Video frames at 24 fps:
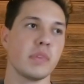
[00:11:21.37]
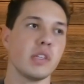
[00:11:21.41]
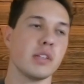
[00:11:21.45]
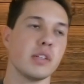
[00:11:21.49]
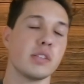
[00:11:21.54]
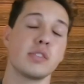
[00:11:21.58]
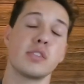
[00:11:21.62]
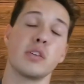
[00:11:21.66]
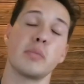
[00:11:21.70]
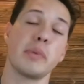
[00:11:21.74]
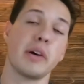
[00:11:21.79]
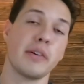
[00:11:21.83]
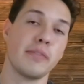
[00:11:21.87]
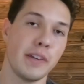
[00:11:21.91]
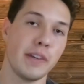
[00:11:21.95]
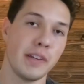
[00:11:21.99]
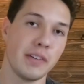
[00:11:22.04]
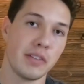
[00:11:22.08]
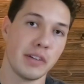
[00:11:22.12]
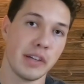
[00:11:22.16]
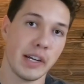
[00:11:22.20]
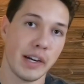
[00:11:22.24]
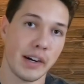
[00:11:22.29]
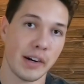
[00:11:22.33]
So my
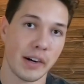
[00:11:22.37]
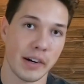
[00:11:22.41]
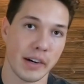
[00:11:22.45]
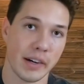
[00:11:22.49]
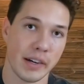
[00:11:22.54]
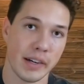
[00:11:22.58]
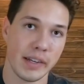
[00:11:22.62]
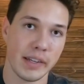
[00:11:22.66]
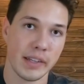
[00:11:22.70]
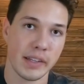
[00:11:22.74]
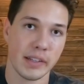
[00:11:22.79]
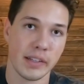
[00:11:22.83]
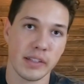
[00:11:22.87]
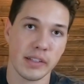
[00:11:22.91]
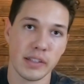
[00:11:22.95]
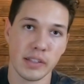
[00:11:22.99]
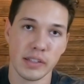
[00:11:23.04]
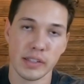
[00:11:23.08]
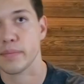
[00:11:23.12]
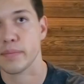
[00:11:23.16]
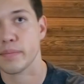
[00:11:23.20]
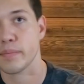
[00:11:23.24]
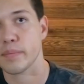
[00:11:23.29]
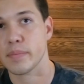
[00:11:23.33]
fatal error,
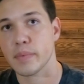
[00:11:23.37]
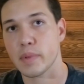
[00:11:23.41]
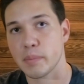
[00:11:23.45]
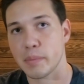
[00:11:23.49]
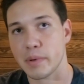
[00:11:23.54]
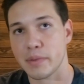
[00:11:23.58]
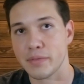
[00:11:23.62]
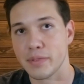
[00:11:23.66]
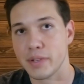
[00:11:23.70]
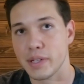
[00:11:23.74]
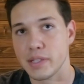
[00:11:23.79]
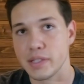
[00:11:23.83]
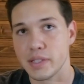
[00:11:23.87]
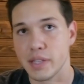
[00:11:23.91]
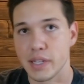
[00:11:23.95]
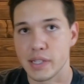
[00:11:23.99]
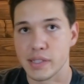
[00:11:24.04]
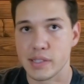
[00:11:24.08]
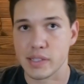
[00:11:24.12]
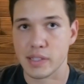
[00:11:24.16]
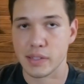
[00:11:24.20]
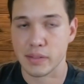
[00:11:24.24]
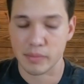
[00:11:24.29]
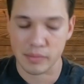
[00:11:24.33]
my friend
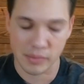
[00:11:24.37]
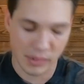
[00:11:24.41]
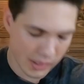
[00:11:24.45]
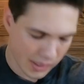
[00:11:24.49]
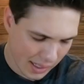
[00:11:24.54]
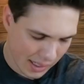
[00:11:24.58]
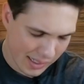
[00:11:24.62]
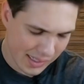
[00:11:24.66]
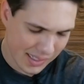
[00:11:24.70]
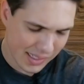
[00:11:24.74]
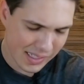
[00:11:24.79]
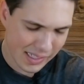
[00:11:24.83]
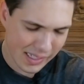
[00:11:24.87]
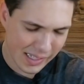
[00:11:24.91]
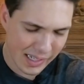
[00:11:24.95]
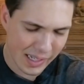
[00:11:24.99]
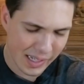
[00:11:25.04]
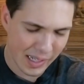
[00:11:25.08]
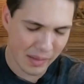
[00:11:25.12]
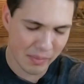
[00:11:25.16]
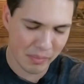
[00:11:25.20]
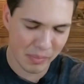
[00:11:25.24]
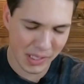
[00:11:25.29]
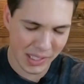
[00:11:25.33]
Dustin
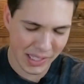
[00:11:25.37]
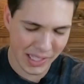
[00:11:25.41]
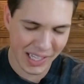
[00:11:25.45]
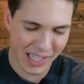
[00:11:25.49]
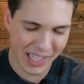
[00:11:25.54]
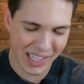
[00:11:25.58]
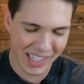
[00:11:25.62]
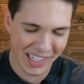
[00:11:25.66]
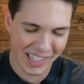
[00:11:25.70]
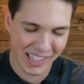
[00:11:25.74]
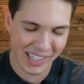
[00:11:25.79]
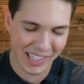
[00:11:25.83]
McKinney,